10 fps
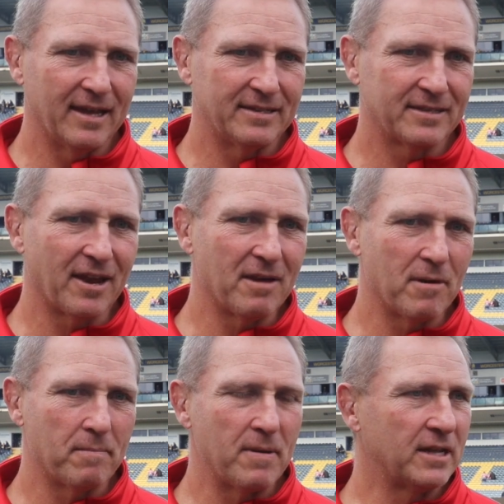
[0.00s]
it's going to
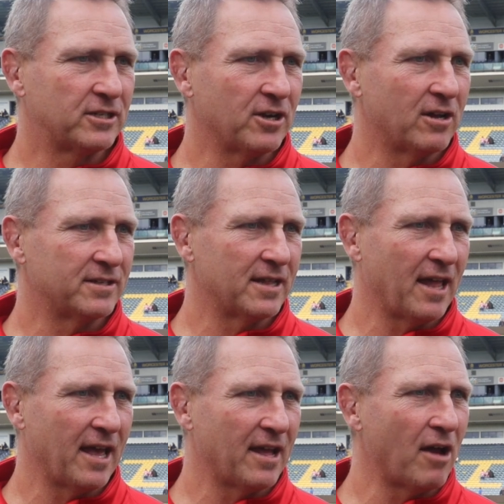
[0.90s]
be a big chance, and
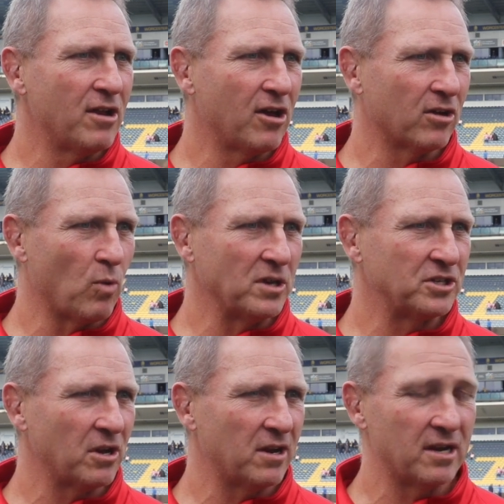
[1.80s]
they only got one
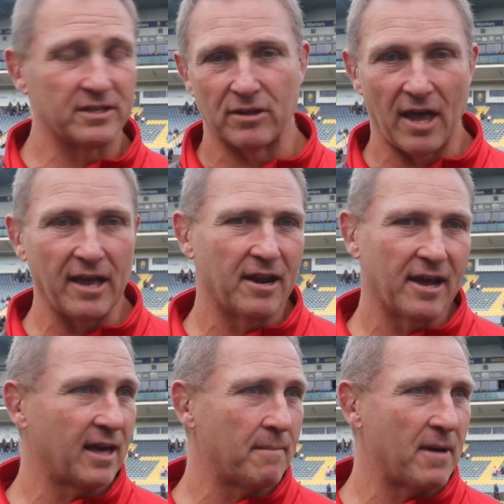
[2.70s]
shot at it, so they're going
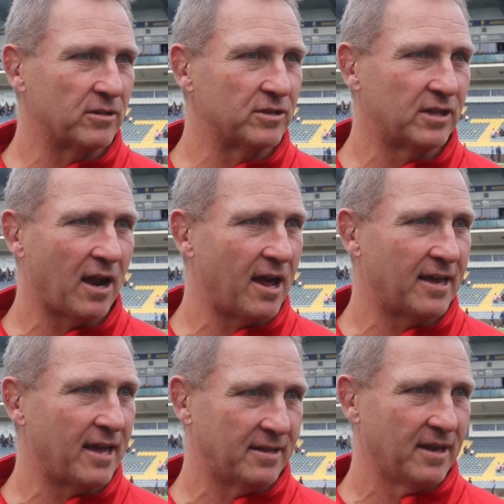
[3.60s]
to come out to try
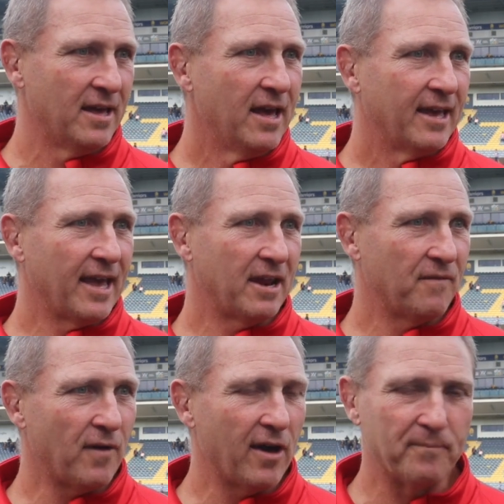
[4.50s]
and get
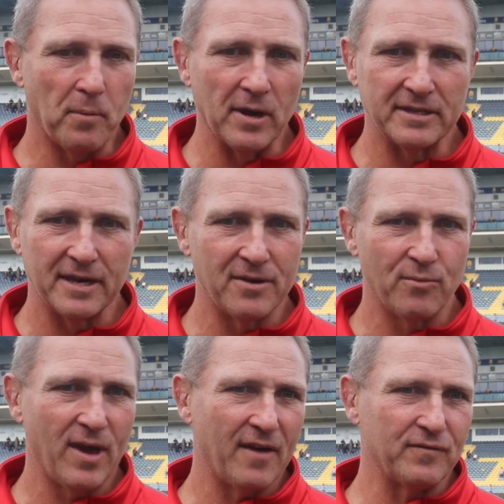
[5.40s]
a five-pointer,
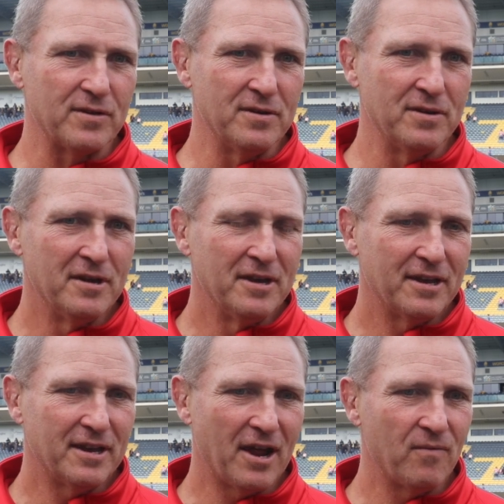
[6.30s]
and we have to,
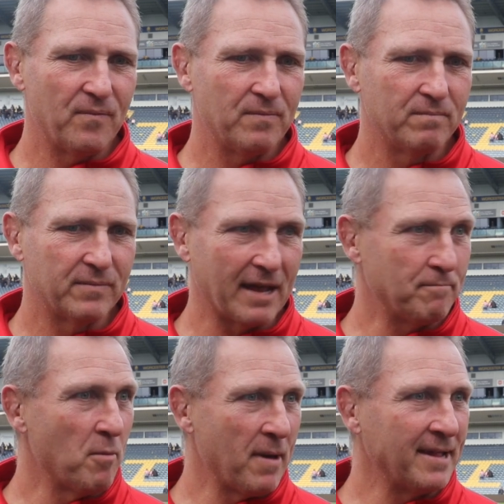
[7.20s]
you know, get
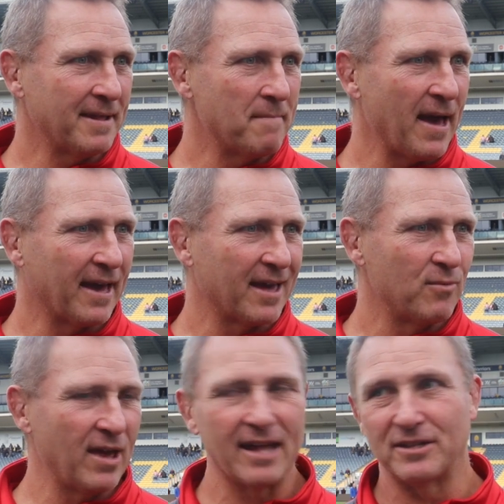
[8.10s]
momentum back,
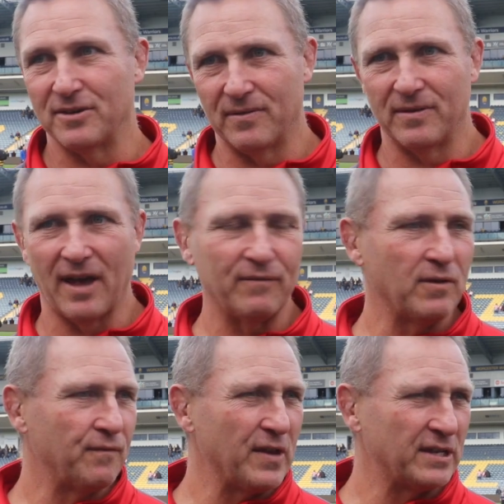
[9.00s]
and we have
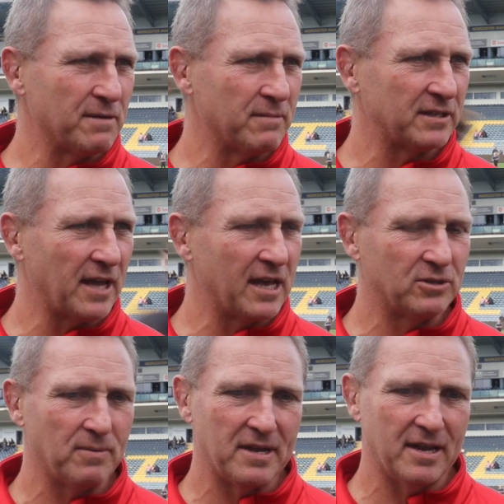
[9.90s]
to fix the
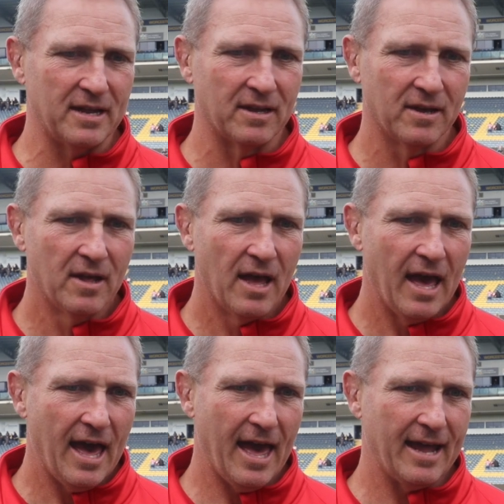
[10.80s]
mistakes we did,
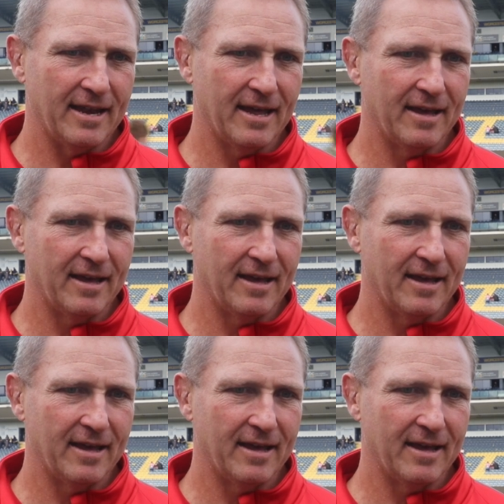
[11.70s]
and